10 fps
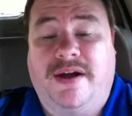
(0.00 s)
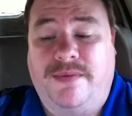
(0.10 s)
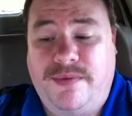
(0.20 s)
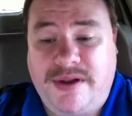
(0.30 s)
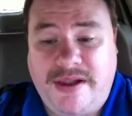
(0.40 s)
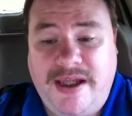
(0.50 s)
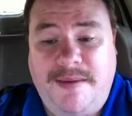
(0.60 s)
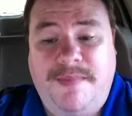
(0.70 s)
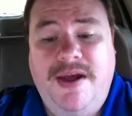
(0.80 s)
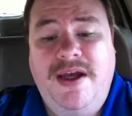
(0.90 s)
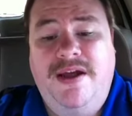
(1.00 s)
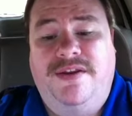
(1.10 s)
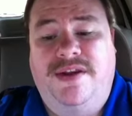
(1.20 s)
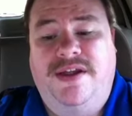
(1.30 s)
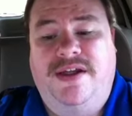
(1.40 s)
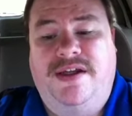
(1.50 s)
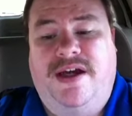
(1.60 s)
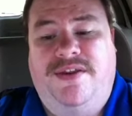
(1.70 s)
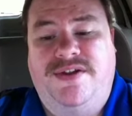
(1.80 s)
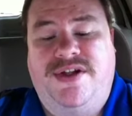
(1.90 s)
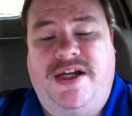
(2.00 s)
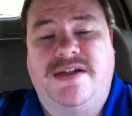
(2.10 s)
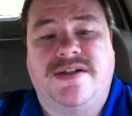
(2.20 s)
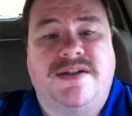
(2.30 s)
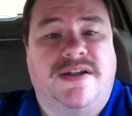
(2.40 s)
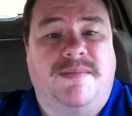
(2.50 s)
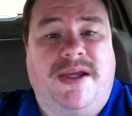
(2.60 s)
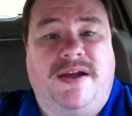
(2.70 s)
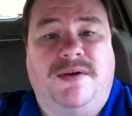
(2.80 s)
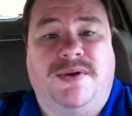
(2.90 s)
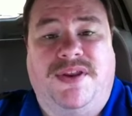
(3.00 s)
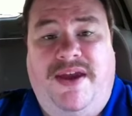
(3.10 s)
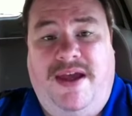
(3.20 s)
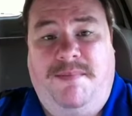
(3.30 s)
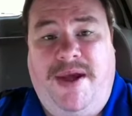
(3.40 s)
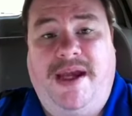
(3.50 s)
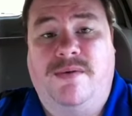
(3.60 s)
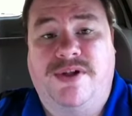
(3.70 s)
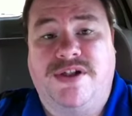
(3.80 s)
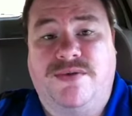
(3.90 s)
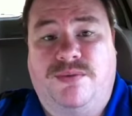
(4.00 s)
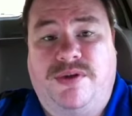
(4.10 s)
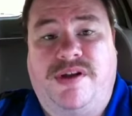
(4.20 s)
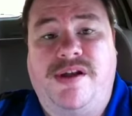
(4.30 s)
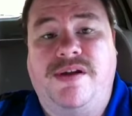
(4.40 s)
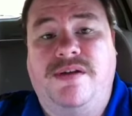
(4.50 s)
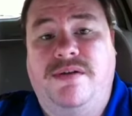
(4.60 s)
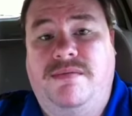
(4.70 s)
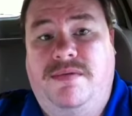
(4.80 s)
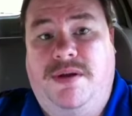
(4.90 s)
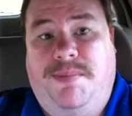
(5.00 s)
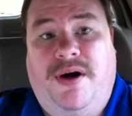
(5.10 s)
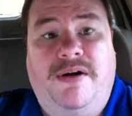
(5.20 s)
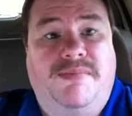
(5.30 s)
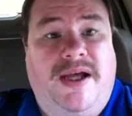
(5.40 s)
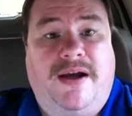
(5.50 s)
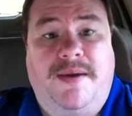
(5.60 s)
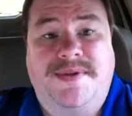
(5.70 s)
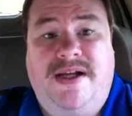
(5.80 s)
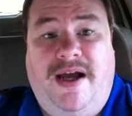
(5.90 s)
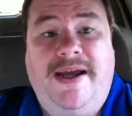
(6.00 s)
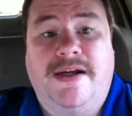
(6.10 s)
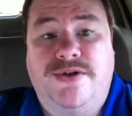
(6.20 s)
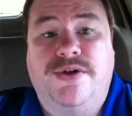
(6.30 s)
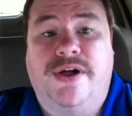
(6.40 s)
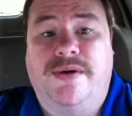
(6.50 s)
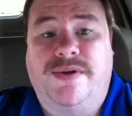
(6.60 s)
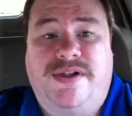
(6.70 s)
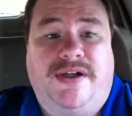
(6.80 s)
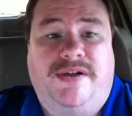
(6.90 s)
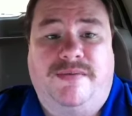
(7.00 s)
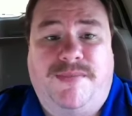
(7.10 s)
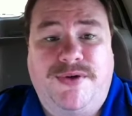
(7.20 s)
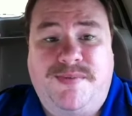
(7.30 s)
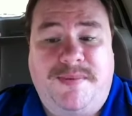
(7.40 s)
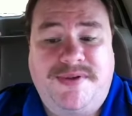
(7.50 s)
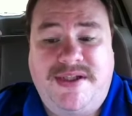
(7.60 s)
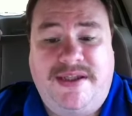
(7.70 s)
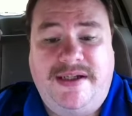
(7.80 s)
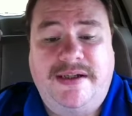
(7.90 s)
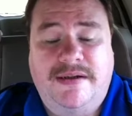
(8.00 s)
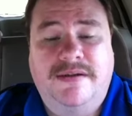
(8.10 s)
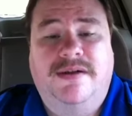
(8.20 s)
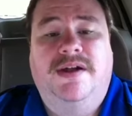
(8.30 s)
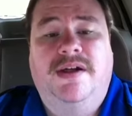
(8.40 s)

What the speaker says: I really am. The changes that they're making with the campaign, which is really the part of Black Ops that I enjoyed, which I know most people say they didn't.